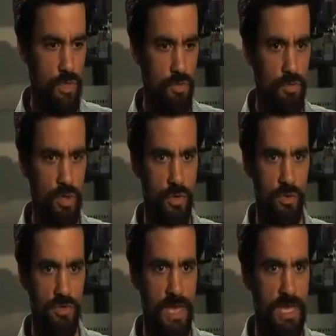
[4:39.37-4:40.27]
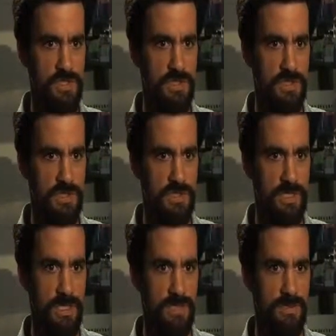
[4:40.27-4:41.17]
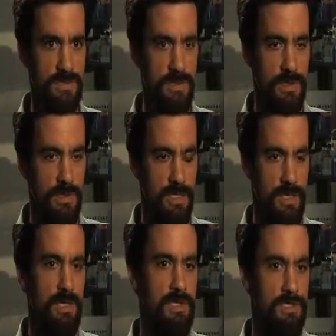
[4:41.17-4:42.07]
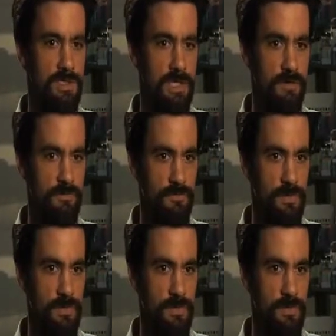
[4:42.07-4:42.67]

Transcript: growth, hatching success, that kind of stuff.